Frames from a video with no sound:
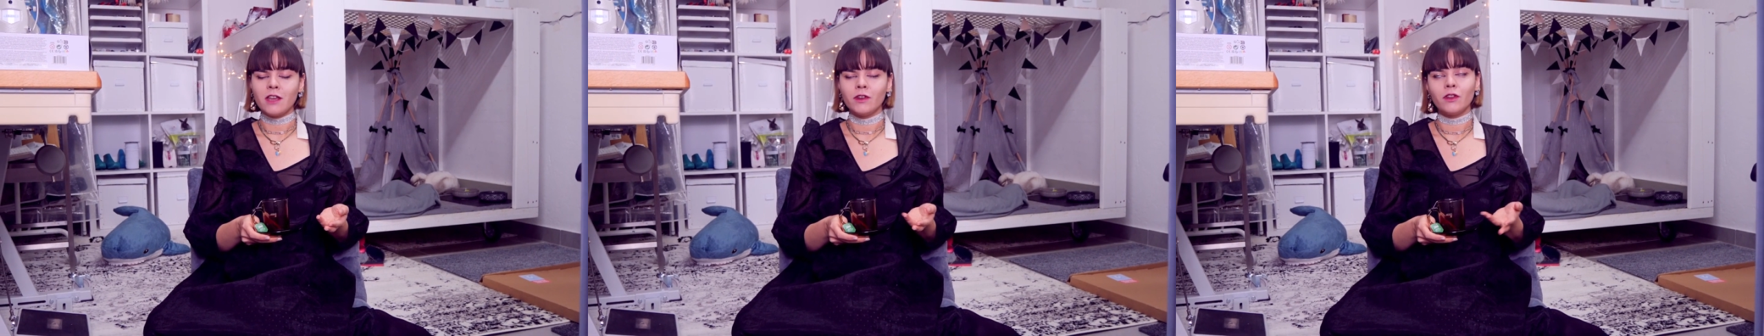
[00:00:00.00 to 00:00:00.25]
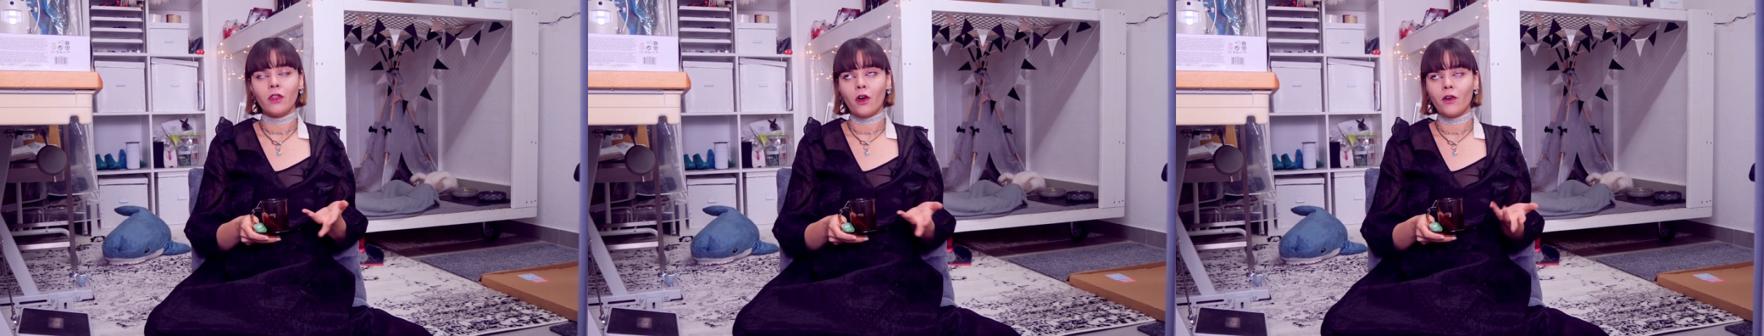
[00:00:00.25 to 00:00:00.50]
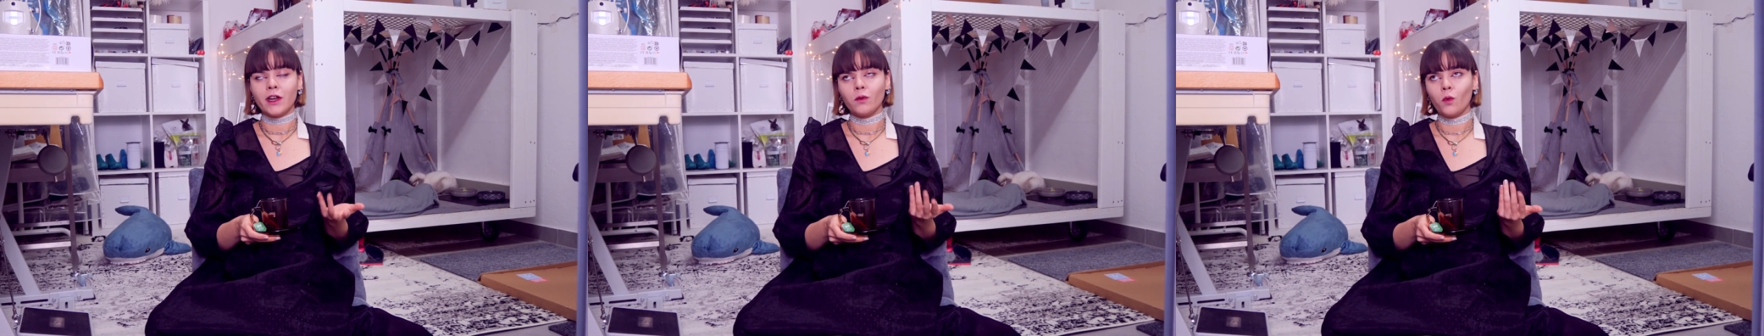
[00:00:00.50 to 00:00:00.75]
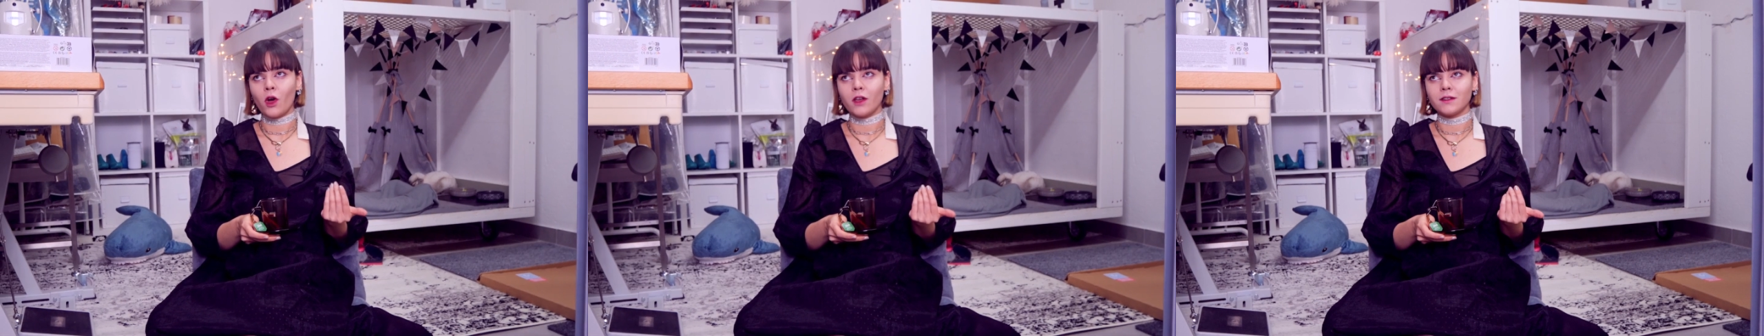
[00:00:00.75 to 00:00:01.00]
even though it
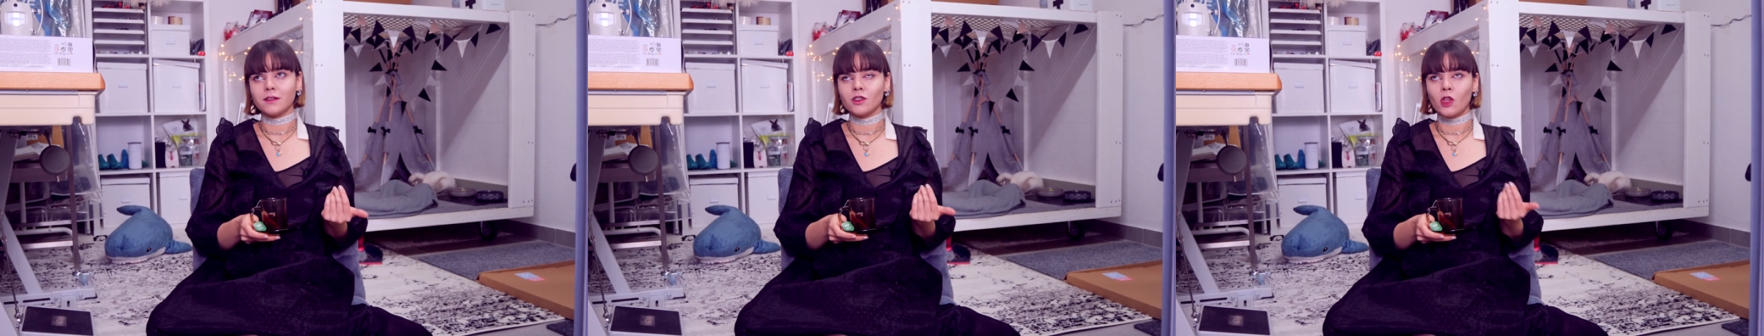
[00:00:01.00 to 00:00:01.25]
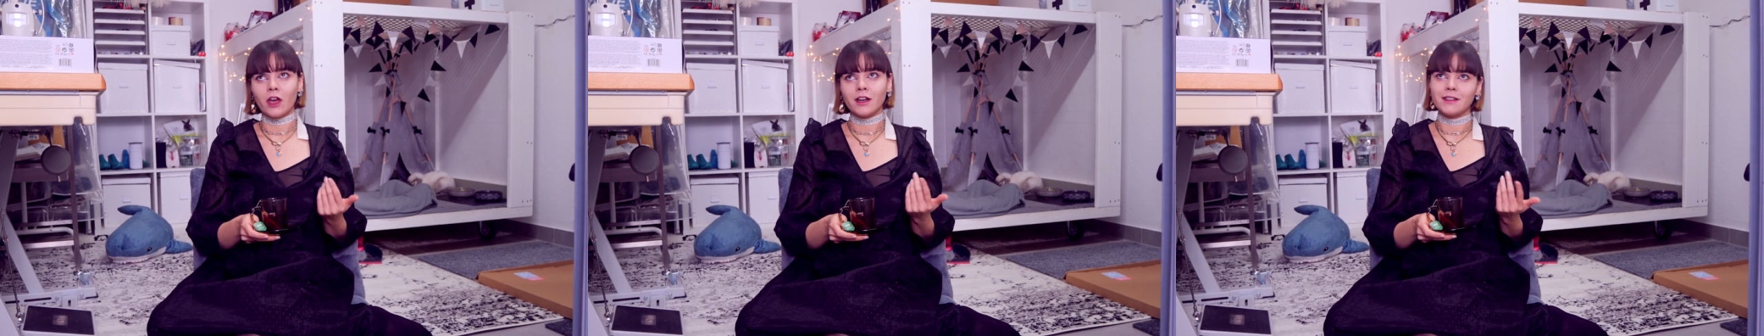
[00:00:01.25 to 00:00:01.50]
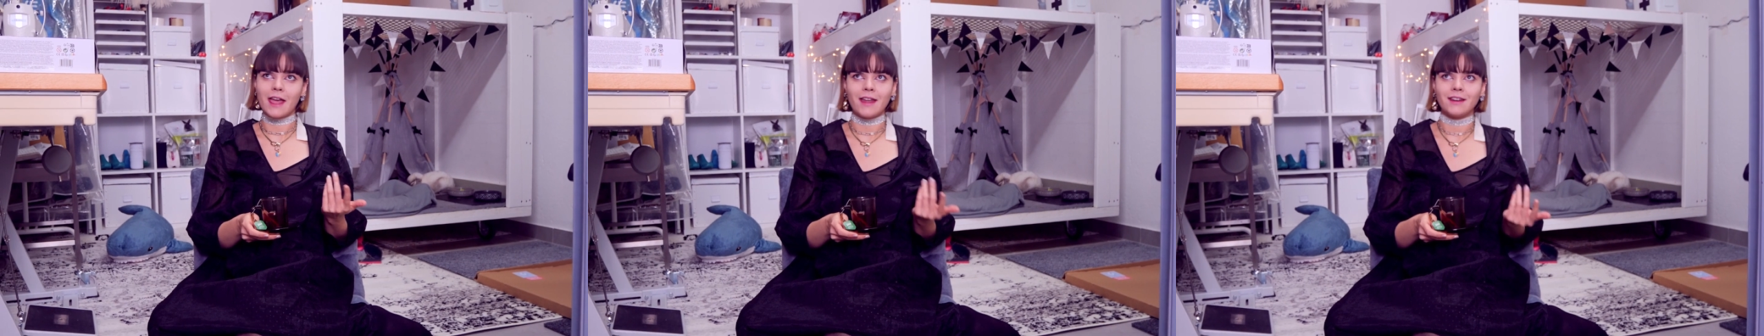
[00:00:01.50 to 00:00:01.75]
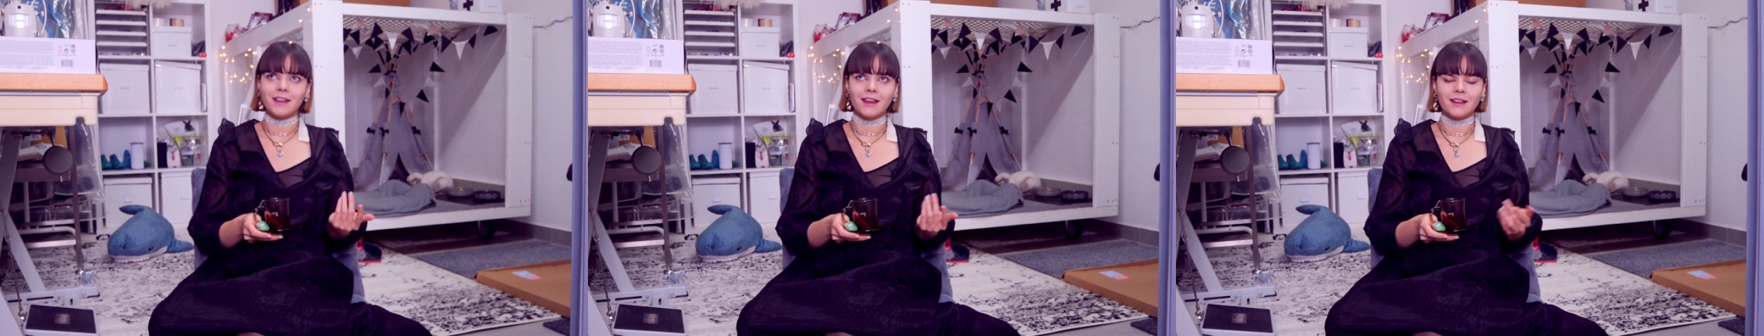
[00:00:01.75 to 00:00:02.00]
was not
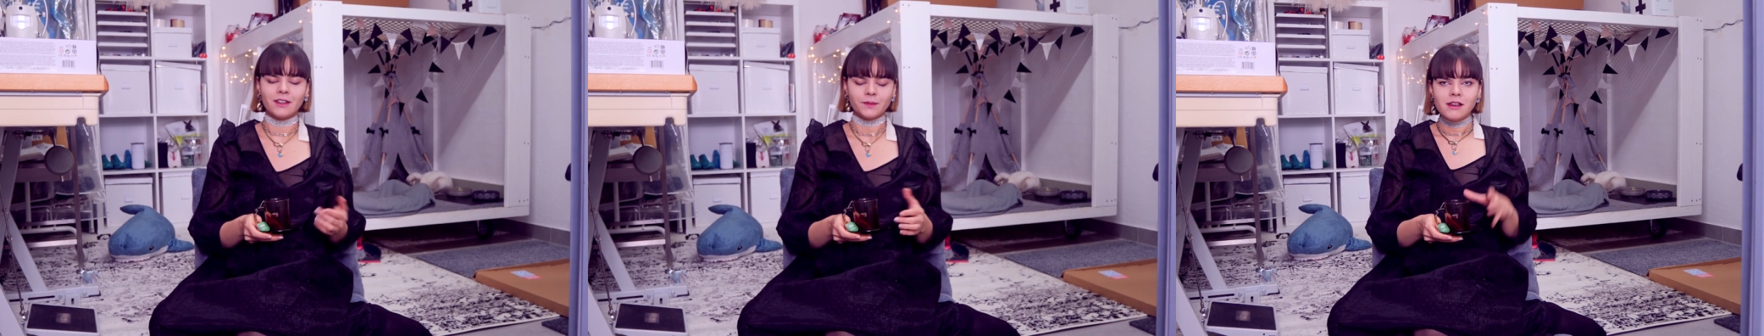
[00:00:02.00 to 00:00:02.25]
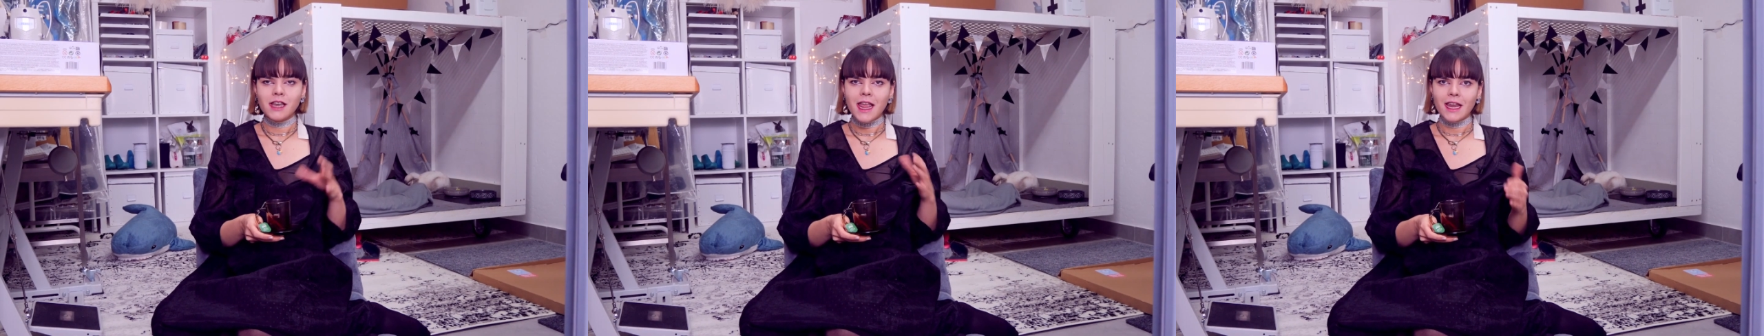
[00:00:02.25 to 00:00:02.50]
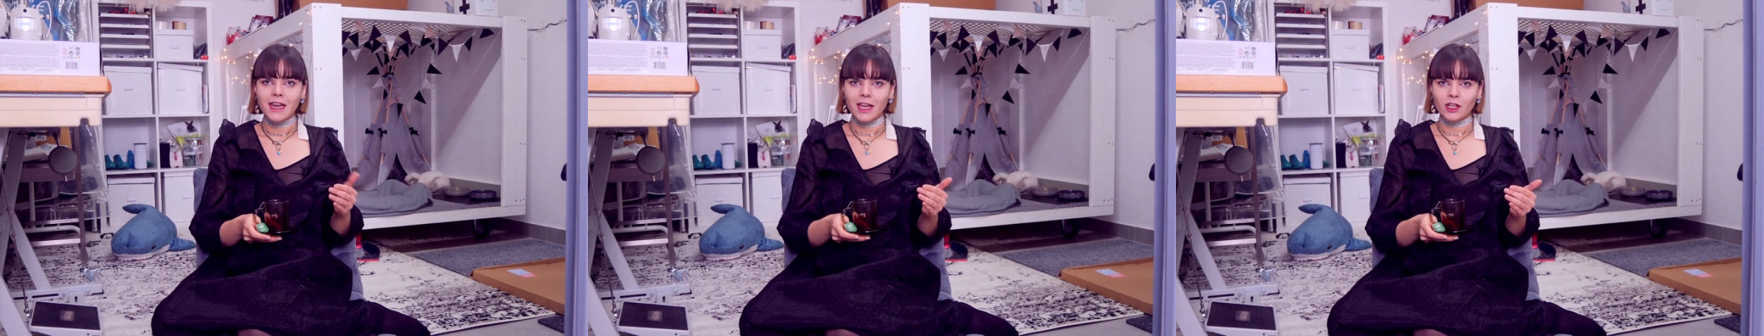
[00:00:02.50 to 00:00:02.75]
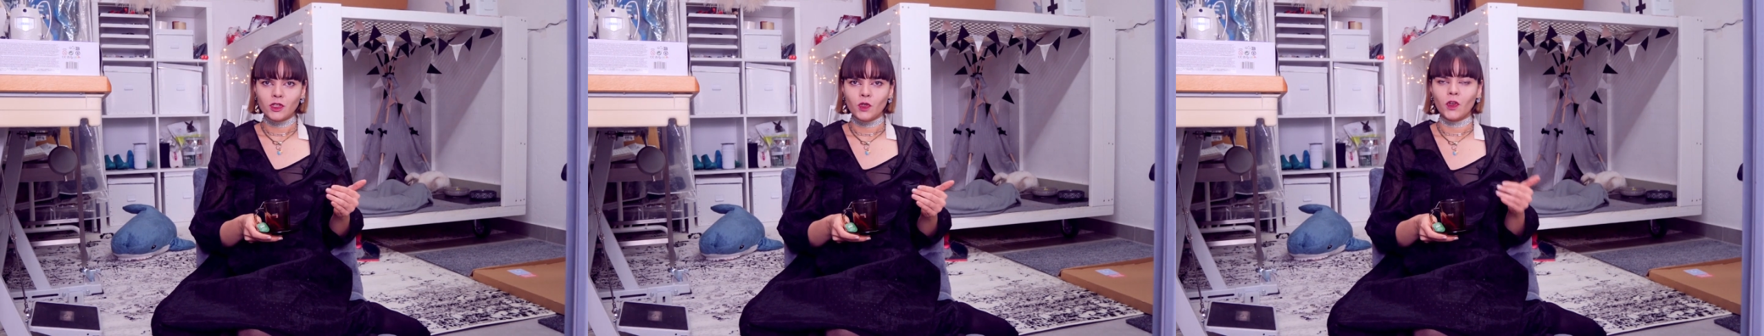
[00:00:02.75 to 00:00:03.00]
intended,
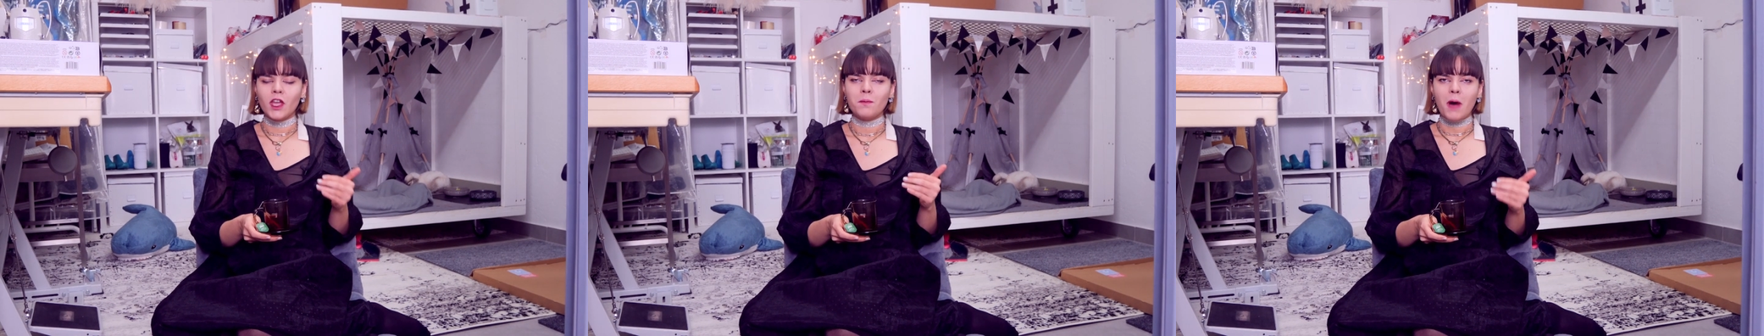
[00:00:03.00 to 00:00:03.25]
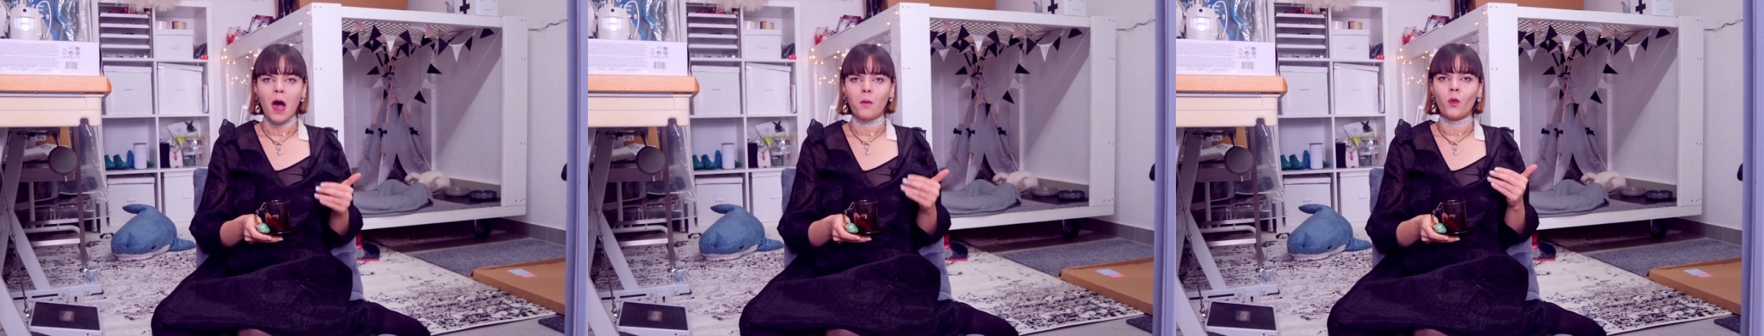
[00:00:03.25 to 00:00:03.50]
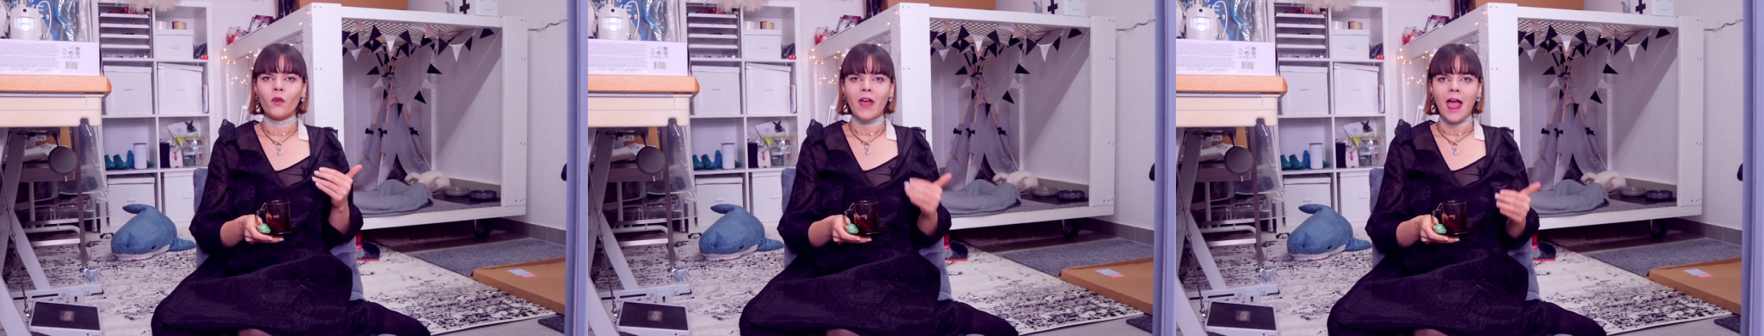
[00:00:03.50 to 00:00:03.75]
needing to keep up with